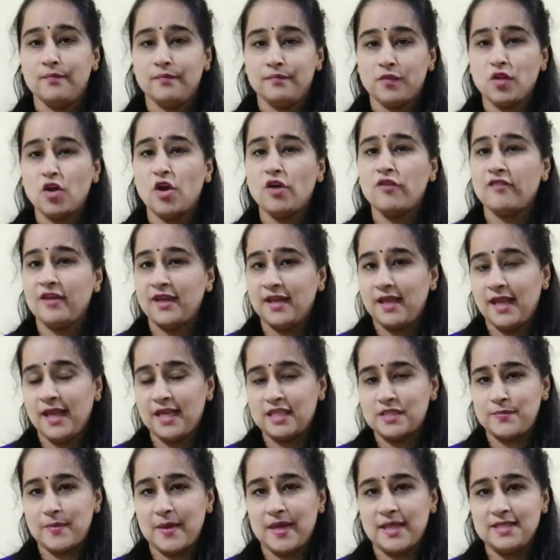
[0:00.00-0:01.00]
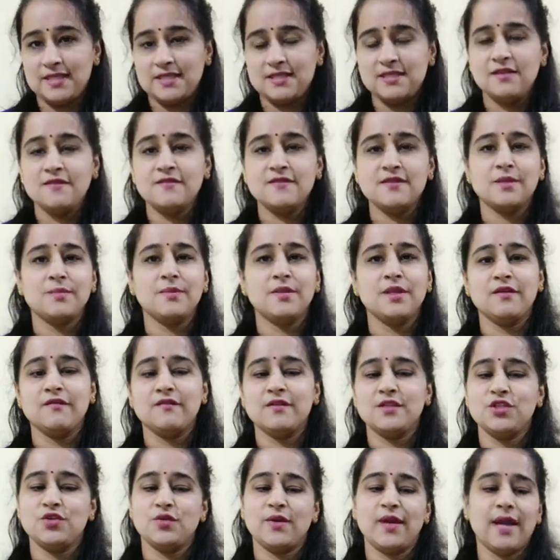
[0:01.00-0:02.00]
not very expensive, something
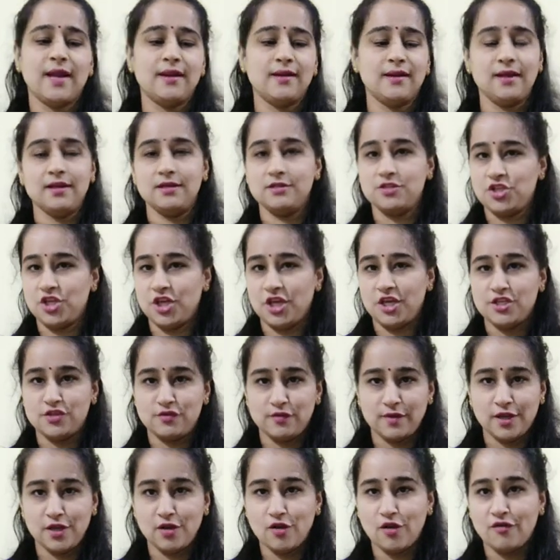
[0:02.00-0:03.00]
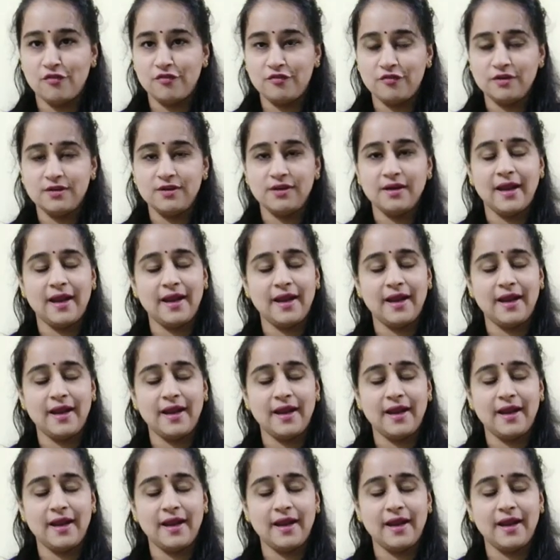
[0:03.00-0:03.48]
which you can like change very often. And